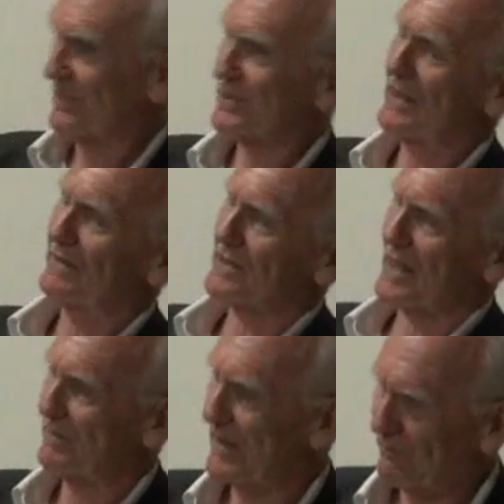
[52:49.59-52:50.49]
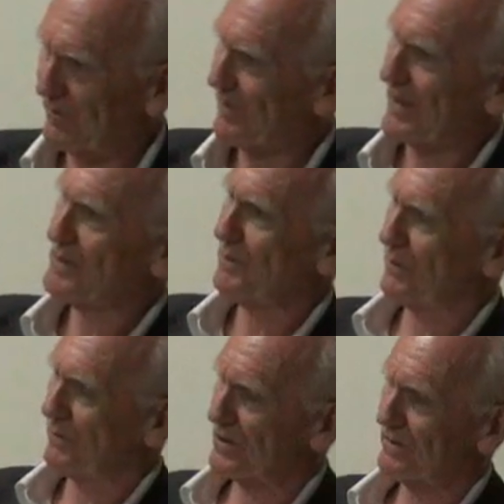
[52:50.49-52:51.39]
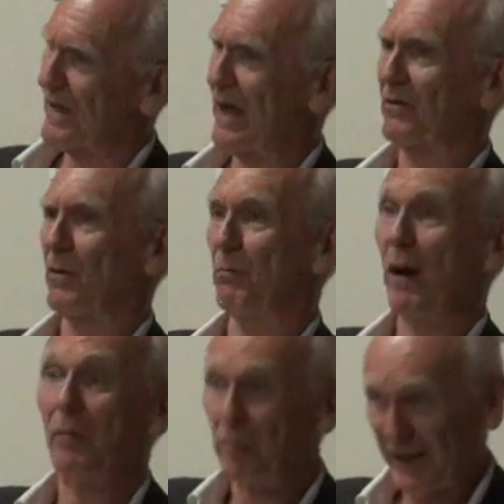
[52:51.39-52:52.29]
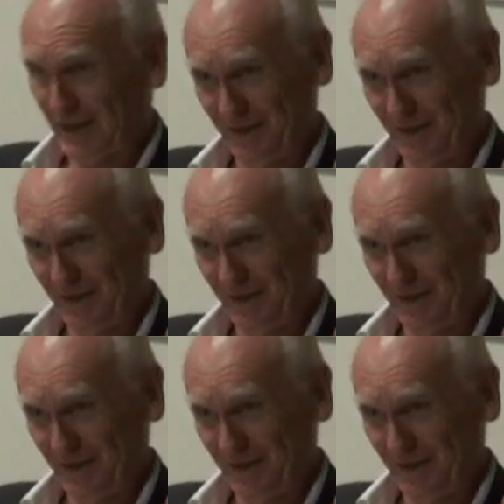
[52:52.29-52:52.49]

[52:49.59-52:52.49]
We're seeing the same thing with Facebook, which has now gone public.